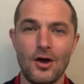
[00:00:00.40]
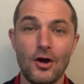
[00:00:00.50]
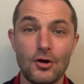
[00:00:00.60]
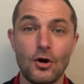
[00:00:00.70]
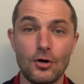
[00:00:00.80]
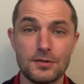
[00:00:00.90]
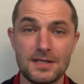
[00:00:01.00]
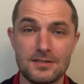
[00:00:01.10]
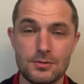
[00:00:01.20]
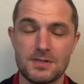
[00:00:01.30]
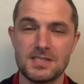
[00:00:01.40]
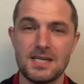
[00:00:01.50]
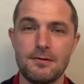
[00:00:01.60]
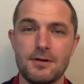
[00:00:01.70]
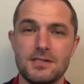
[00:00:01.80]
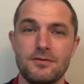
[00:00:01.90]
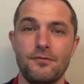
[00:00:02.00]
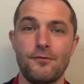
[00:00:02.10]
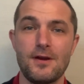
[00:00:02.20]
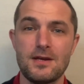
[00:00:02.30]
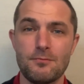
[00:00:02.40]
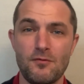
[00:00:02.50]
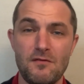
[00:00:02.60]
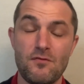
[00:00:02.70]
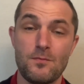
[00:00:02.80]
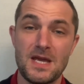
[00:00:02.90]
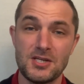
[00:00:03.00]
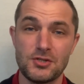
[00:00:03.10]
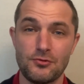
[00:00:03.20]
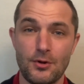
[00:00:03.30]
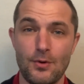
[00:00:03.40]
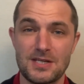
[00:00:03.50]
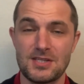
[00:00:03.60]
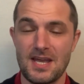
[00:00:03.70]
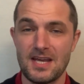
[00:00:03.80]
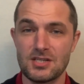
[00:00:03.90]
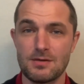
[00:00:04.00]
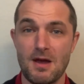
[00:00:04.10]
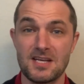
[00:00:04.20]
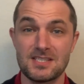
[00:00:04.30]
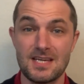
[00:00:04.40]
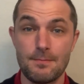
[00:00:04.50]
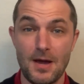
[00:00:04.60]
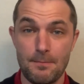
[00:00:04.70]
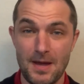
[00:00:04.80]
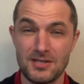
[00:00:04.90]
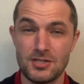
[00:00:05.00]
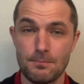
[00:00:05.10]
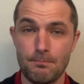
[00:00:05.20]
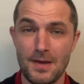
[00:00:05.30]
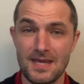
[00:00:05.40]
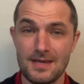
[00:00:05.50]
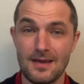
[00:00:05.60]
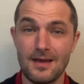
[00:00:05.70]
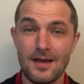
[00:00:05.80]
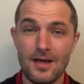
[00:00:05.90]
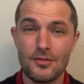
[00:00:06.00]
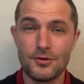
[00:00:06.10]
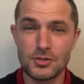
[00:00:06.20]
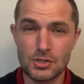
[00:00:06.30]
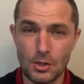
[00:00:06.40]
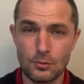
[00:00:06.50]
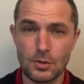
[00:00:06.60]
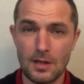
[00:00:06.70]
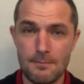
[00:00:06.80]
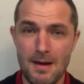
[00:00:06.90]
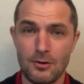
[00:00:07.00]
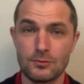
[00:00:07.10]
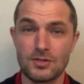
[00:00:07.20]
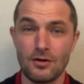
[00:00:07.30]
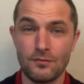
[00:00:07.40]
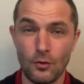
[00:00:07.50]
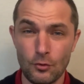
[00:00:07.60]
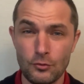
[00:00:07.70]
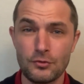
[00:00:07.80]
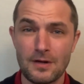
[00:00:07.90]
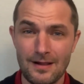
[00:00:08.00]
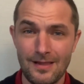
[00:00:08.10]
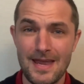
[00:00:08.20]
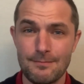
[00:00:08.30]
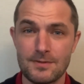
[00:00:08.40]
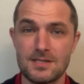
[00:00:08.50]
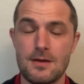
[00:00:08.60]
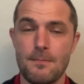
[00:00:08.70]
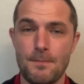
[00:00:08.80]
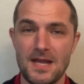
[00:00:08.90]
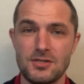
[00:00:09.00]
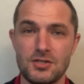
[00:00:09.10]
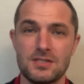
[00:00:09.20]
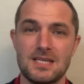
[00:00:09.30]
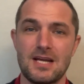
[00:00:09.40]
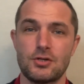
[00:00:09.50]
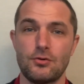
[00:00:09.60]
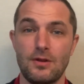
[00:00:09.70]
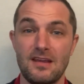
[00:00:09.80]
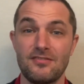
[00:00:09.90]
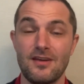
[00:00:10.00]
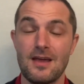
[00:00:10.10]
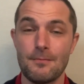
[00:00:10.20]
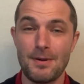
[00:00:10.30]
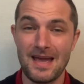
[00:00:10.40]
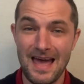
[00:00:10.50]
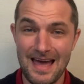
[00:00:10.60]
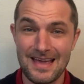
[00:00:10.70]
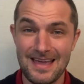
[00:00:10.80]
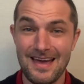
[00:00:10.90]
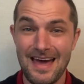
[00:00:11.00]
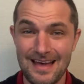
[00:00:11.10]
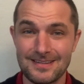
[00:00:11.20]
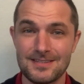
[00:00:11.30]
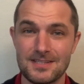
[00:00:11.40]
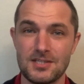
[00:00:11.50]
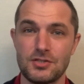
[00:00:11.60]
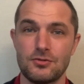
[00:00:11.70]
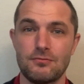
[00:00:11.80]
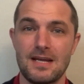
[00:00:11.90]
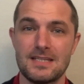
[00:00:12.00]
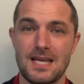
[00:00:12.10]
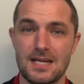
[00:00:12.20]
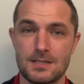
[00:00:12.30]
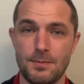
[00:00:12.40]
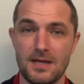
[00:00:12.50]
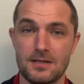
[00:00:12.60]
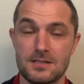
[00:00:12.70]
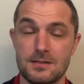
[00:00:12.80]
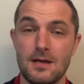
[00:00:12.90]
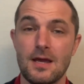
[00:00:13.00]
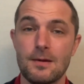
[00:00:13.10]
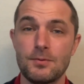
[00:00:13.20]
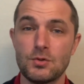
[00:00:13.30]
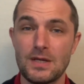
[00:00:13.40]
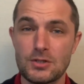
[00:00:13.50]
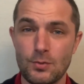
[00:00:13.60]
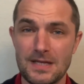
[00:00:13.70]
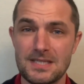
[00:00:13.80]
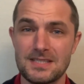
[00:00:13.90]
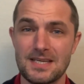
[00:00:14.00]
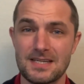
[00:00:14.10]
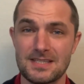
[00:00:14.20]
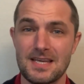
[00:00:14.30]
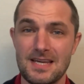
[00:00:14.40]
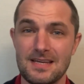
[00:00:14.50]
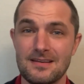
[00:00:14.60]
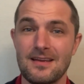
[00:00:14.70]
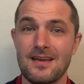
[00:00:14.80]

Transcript: According to a series of Freedom of Information requests to HMRC by PensionBee, the total amount of unclaimed pension tax relief by higher and additional rate taxpayers between 2016